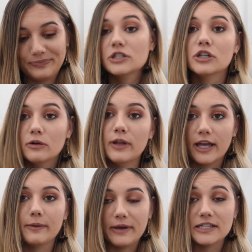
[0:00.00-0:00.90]
So
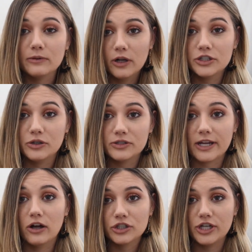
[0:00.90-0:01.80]
like basically what I'll do is
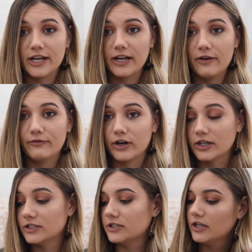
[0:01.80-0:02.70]
like I'll shake it up
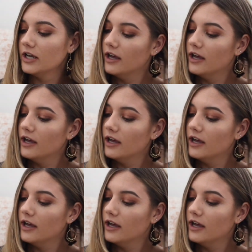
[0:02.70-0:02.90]
first,